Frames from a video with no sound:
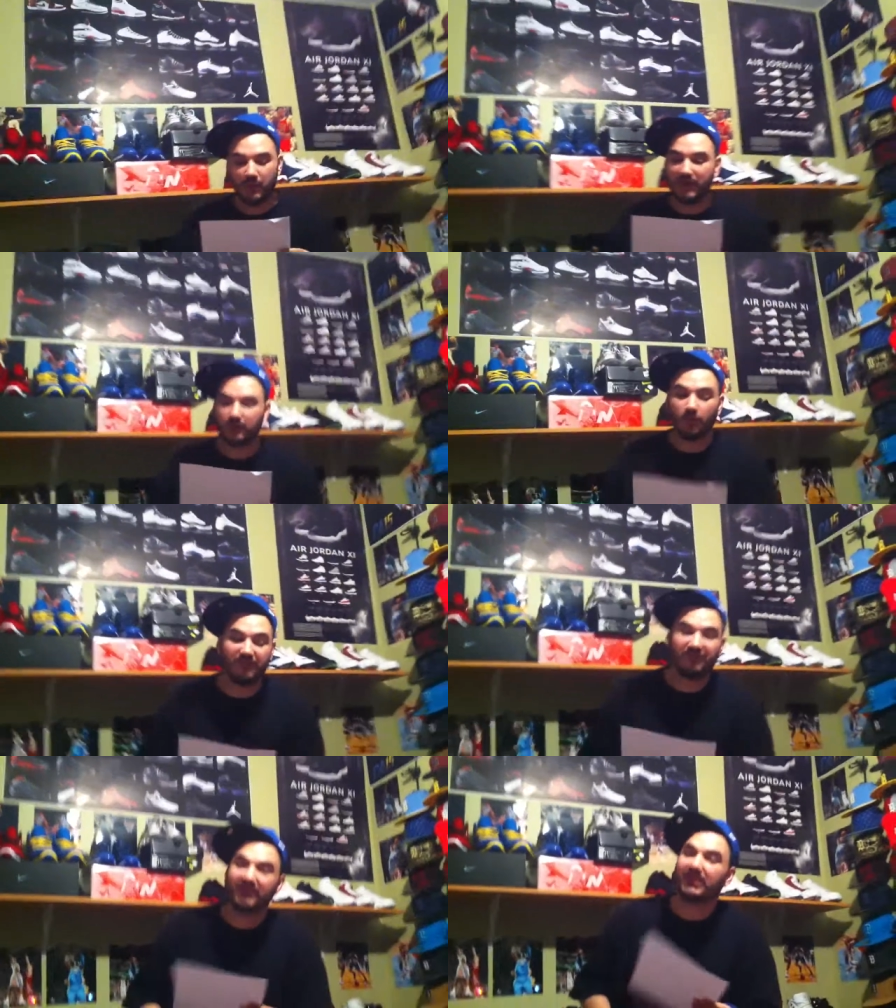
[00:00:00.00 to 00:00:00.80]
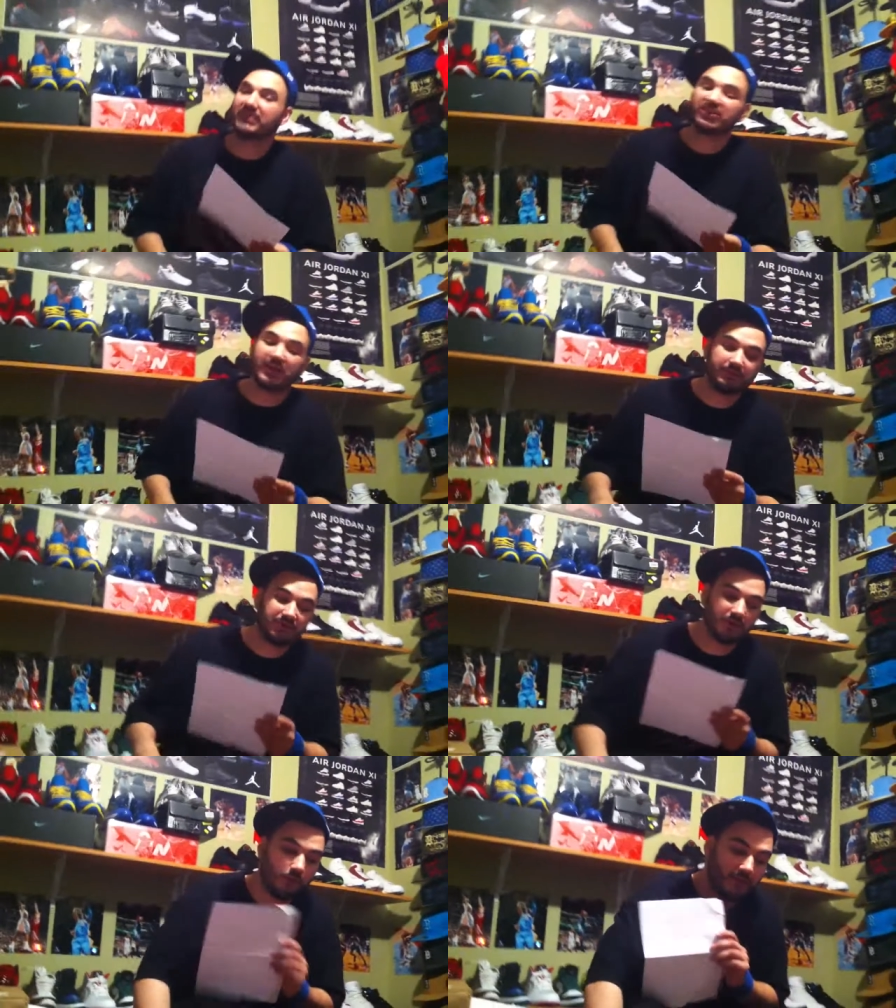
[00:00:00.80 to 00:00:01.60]
he wants 150 ship.
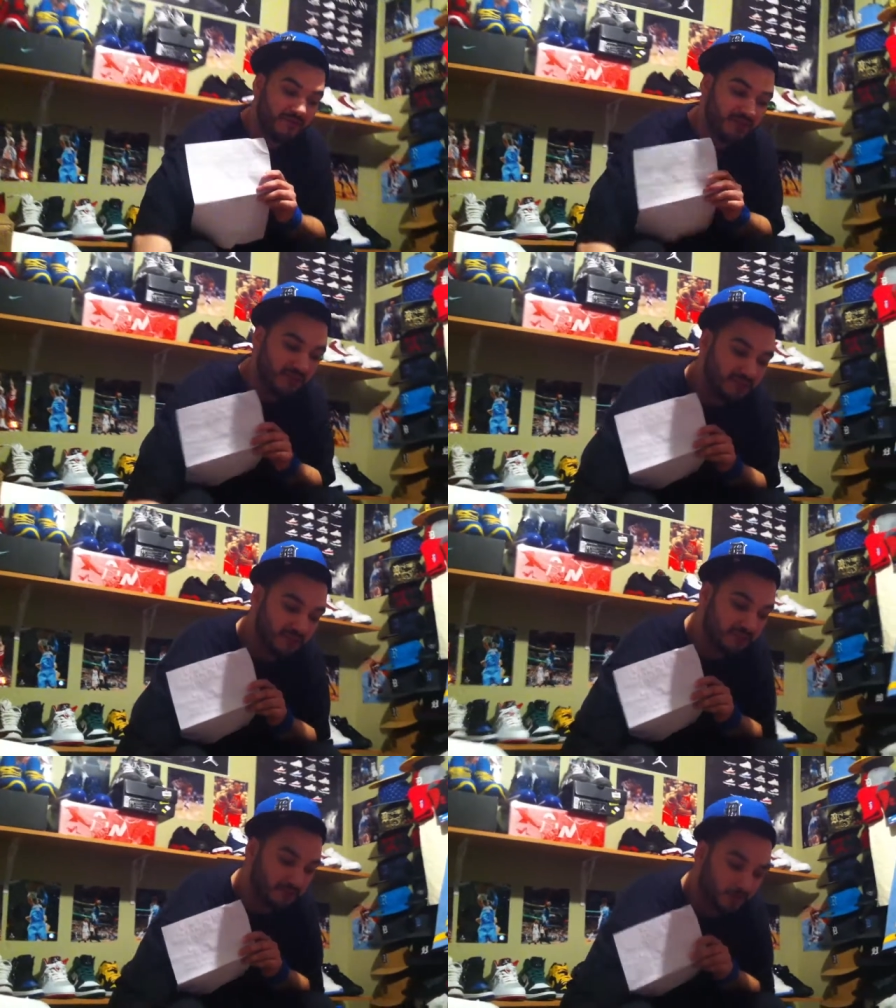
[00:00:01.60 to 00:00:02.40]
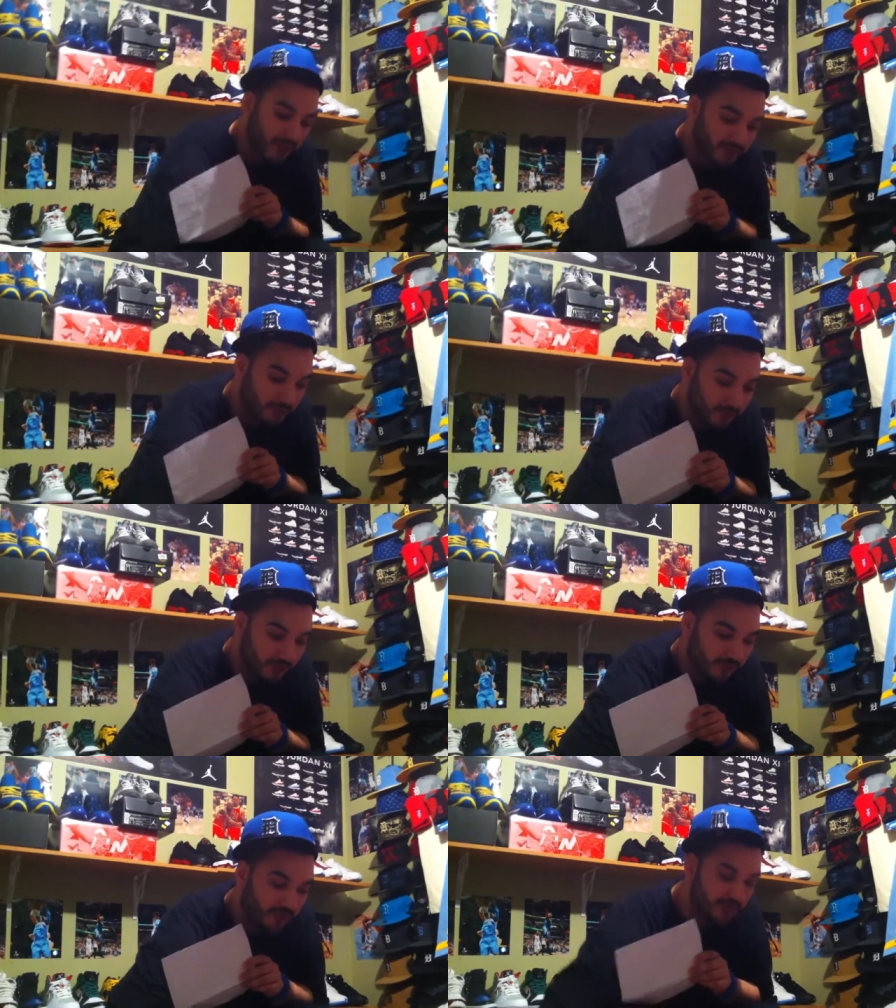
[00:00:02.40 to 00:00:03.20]
So 150 ship for the Raging
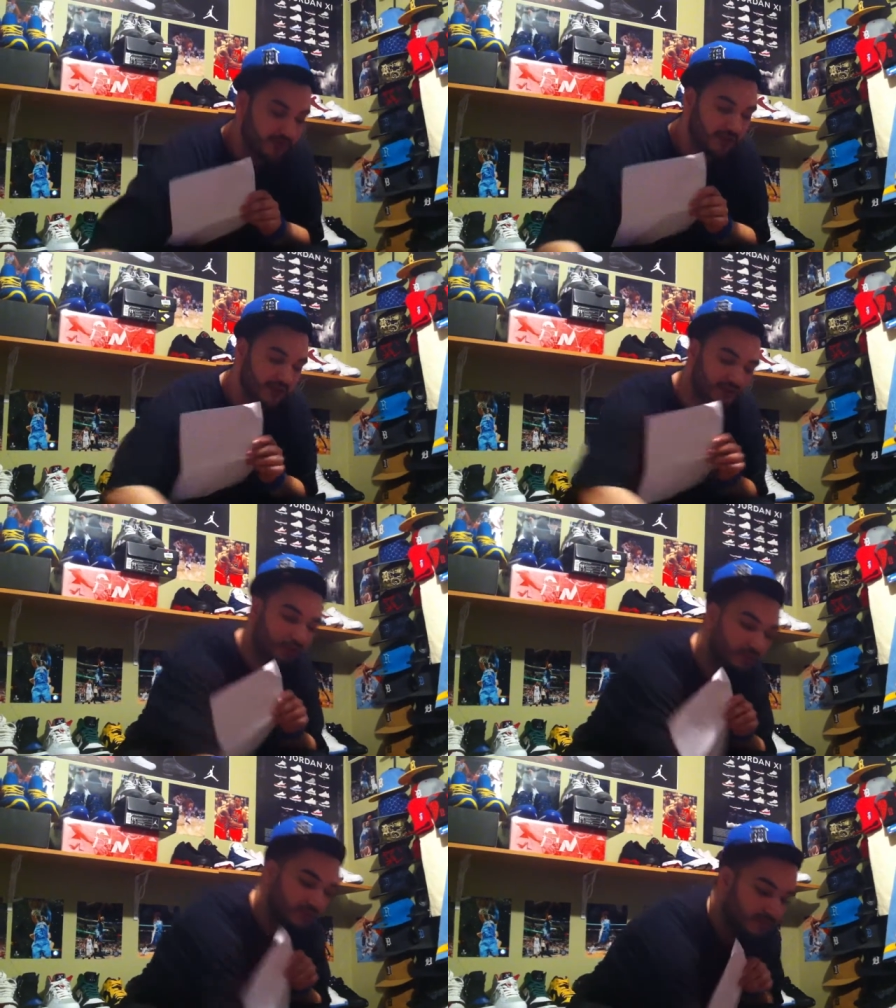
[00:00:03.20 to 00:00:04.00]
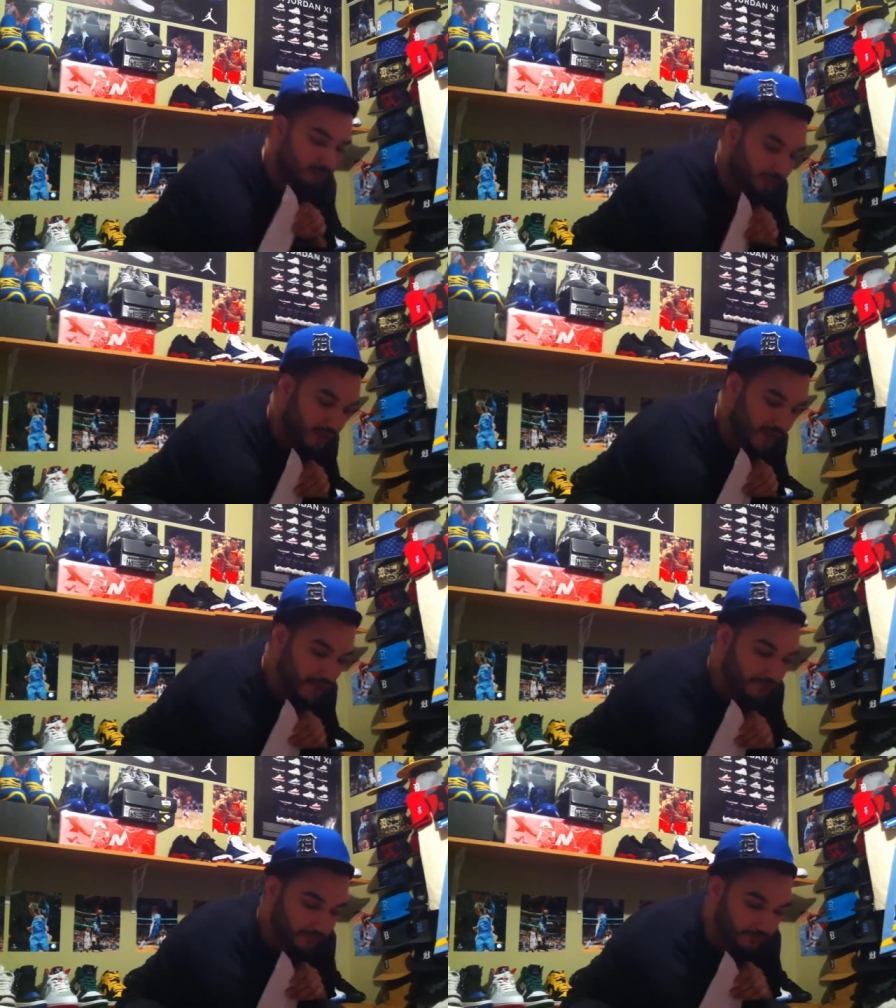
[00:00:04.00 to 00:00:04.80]
Bull. Excuse me, the 3M